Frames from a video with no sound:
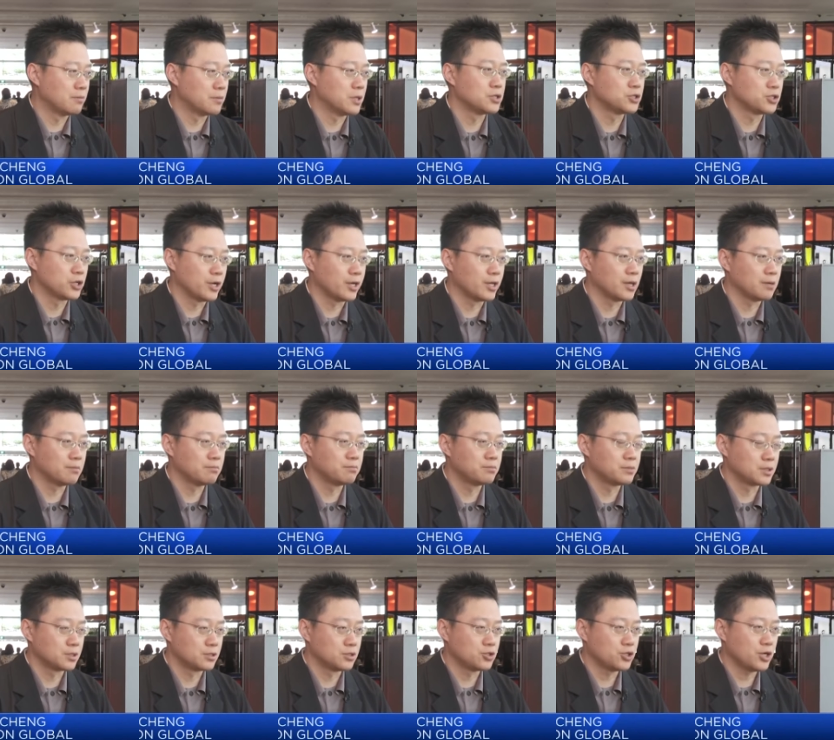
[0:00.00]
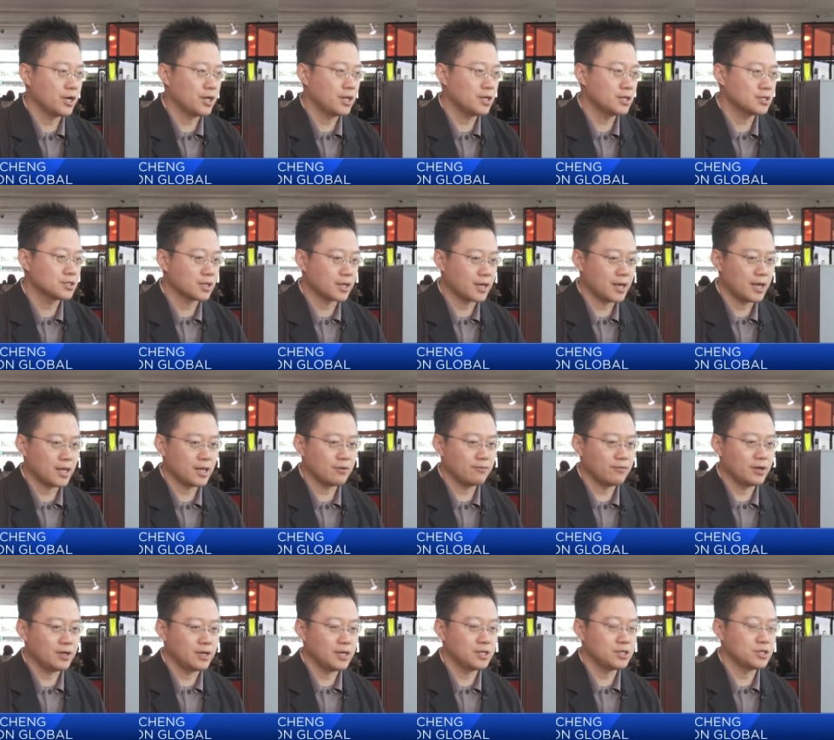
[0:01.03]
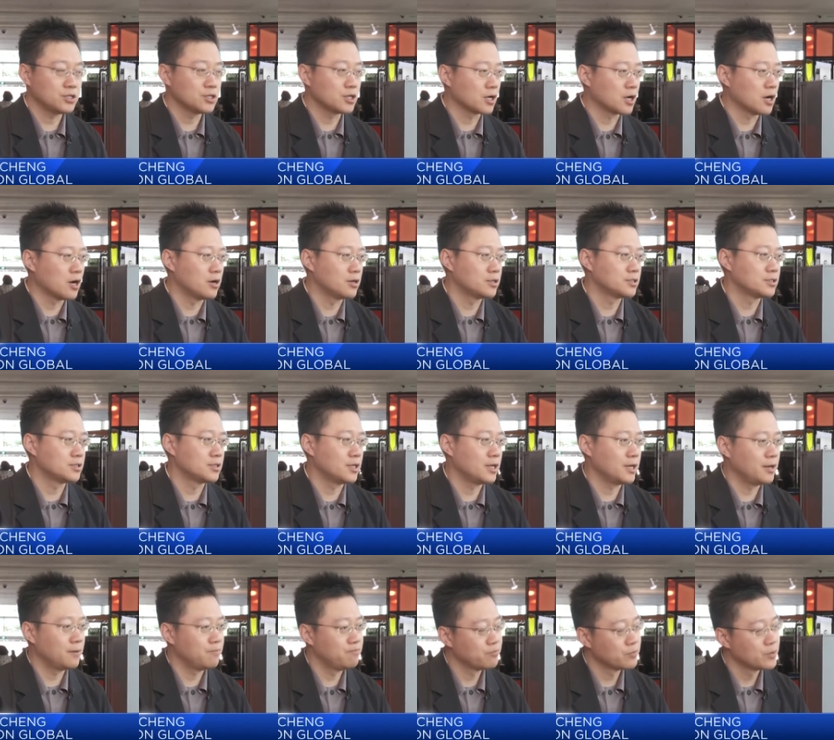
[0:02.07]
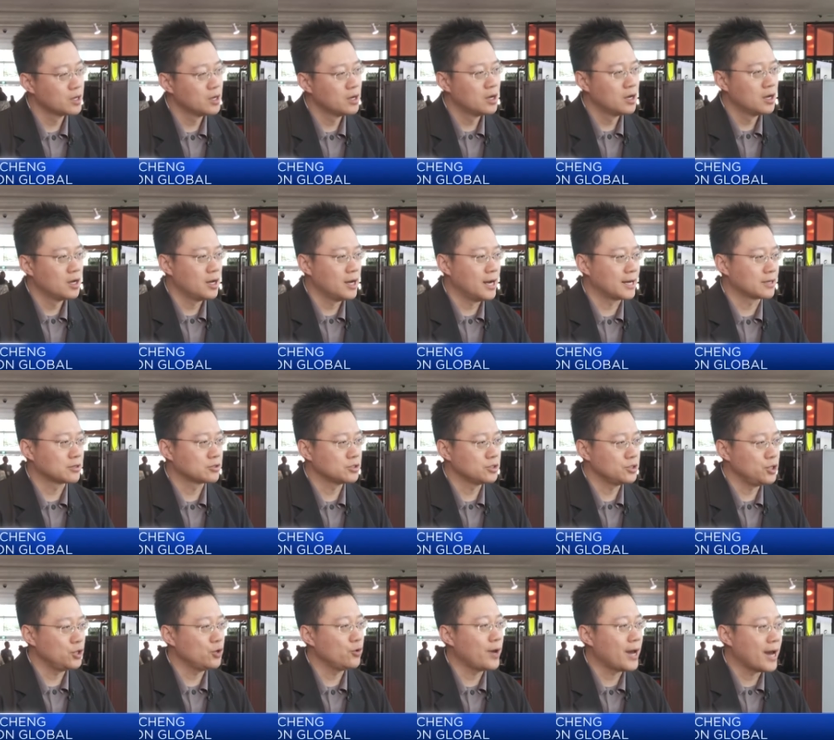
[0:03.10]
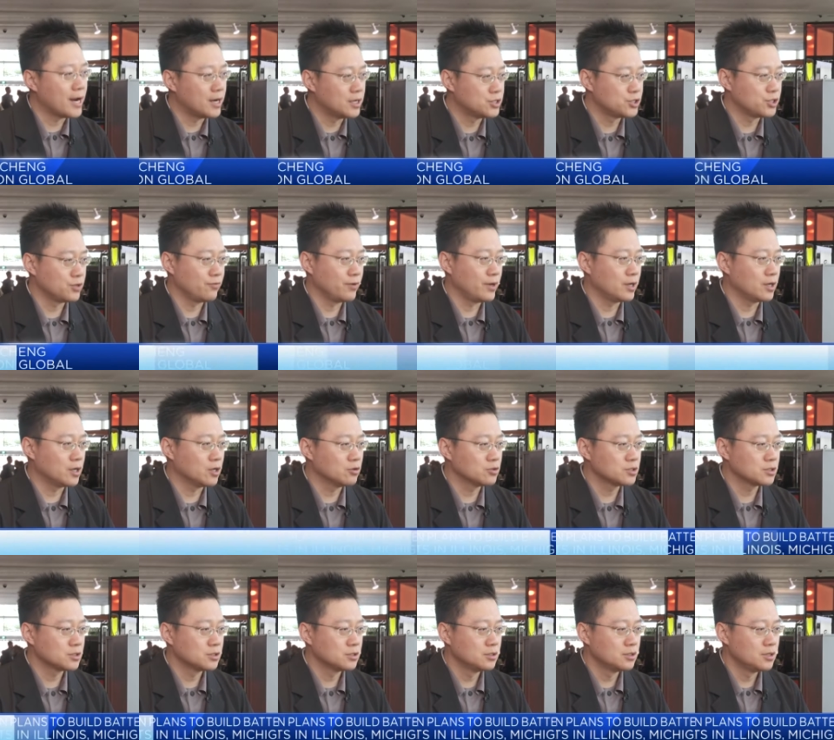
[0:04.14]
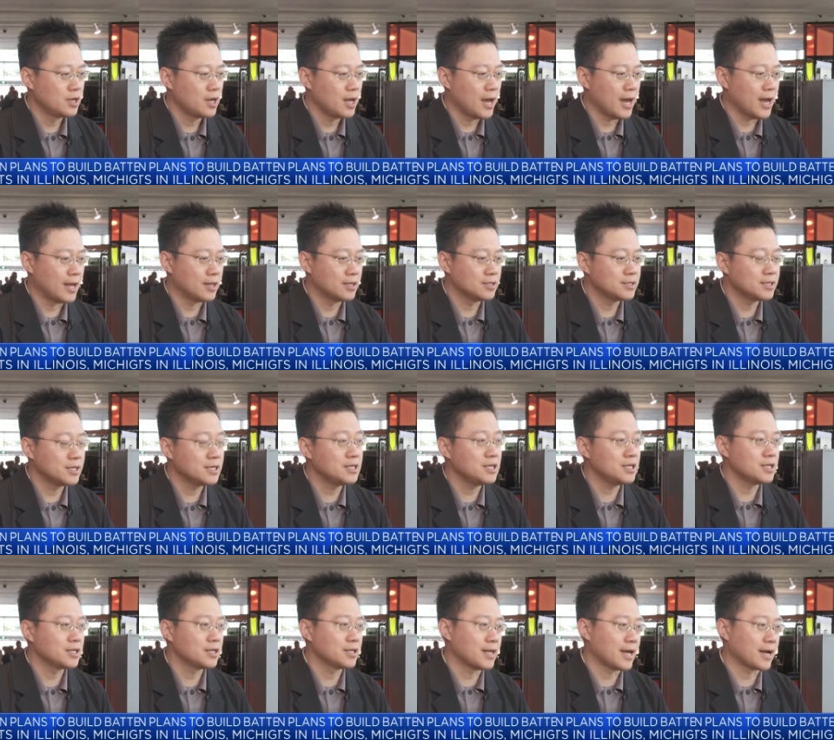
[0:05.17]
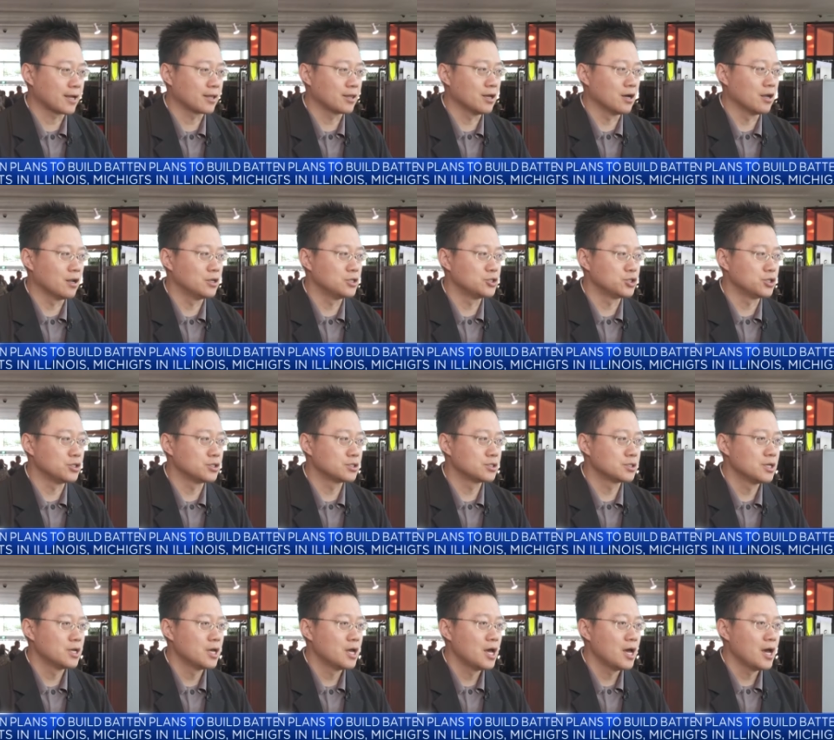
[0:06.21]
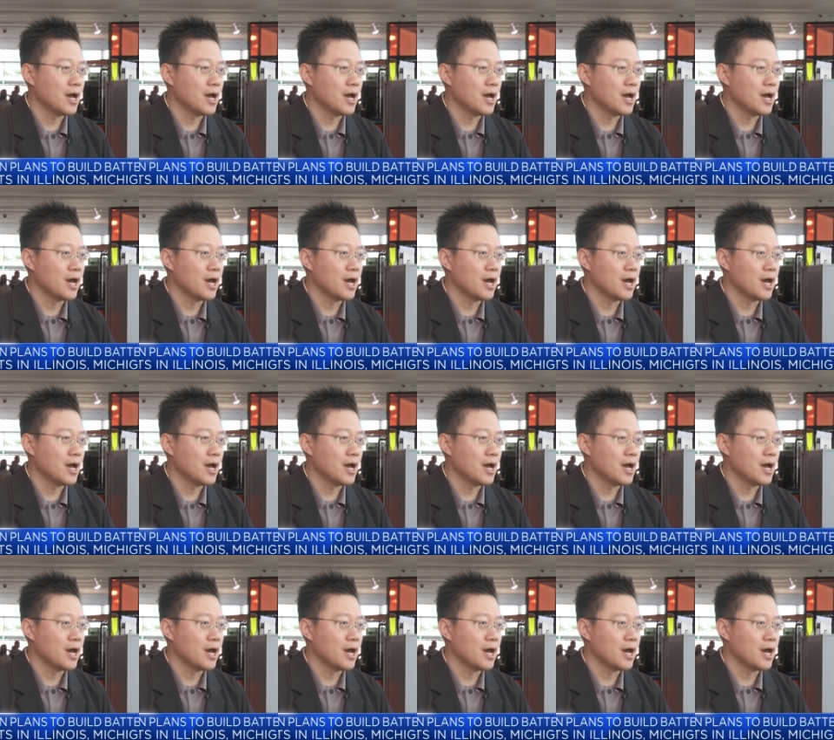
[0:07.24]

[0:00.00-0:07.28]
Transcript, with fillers: from the China. China is kind of leading the current today, like new energy vehicles, and they need the technologies.